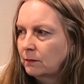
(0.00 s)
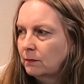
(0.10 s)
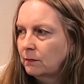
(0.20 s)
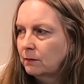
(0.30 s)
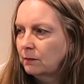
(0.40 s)

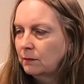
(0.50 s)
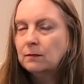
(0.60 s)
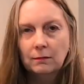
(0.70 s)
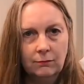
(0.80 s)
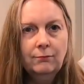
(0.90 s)

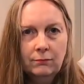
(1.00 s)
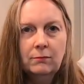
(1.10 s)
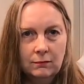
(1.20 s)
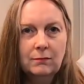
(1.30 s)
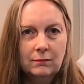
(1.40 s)

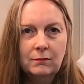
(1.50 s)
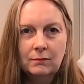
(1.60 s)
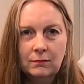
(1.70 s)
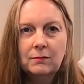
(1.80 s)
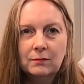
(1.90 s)

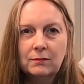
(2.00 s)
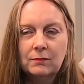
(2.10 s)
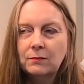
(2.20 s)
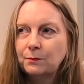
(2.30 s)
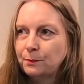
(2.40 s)

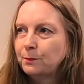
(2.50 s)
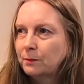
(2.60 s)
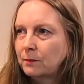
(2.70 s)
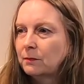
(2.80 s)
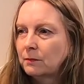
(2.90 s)

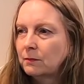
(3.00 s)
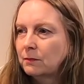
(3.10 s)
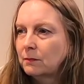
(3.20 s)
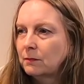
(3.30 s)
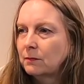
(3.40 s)

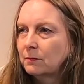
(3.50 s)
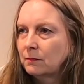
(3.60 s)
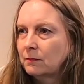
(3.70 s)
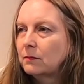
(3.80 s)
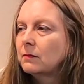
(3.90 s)

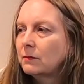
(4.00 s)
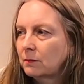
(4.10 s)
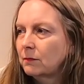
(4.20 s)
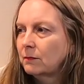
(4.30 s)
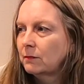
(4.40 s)

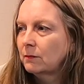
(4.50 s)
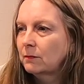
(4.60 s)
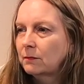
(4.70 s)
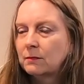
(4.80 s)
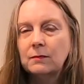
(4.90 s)

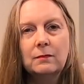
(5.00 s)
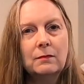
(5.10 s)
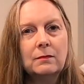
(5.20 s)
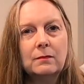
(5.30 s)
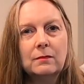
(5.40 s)

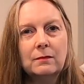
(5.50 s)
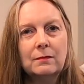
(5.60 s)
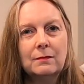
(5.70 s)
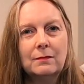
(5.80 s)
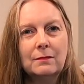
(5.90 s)

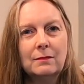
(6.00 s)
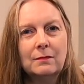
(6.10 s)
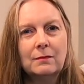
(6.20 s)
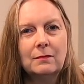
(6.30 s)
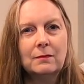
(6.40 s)

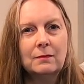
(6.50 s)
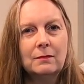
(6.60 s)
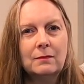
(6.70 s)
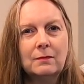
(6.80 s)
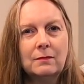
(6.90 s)

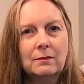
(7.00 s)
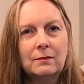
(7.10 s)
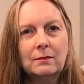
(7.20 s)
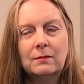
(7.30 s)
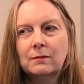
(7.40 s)

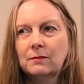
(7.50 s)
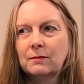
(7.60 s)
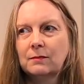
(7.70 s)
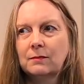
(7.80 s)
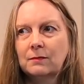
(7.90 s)
The person shown says nothing.